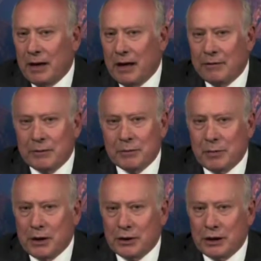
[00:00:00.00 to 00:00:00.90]
Now, they may
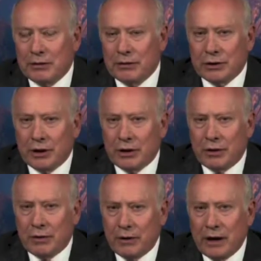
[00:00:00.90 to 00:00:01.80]
have some special
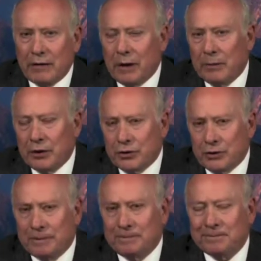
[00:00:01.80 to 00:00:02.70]
interests that they're afraid of. I'm
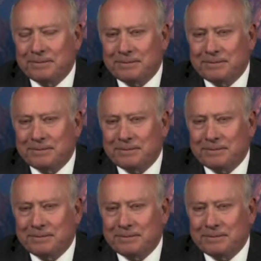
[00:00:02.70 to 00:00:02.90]
not sure.